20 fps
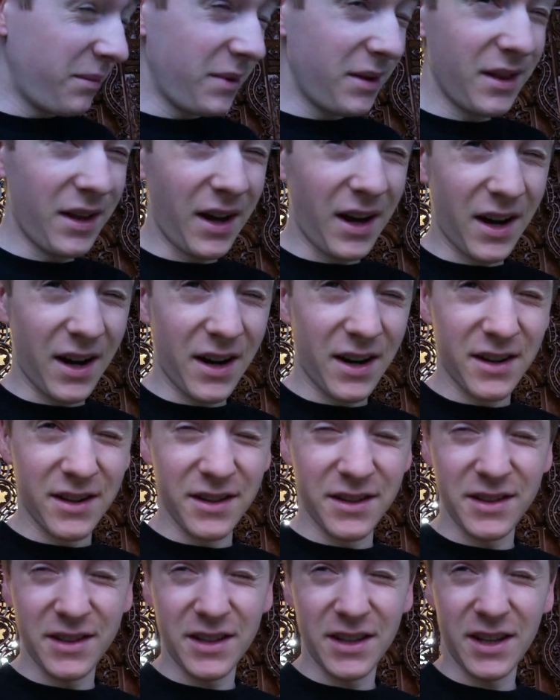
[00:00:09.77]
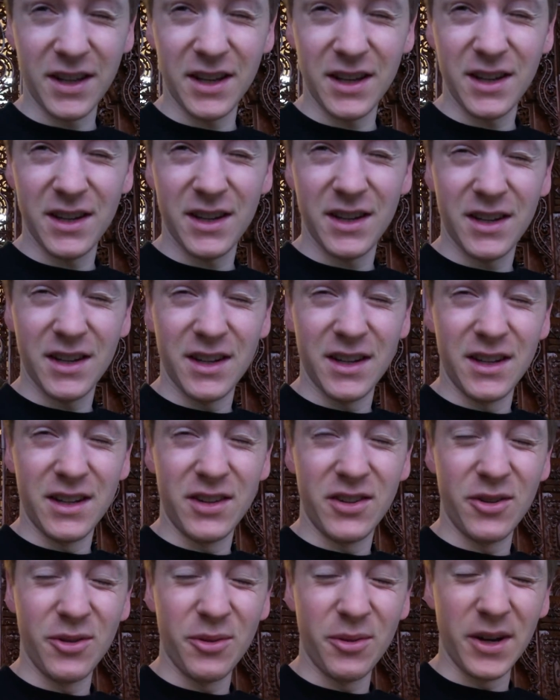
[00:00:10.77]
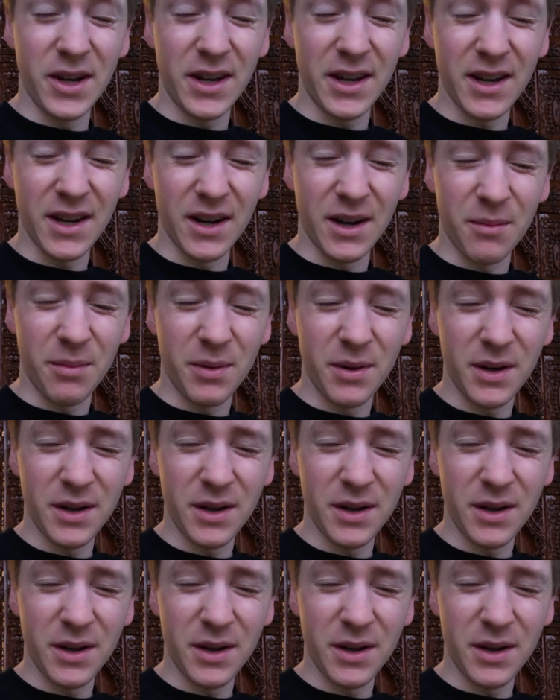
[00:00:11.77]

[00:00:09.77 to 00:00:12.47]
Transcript: be the hardest to wake up.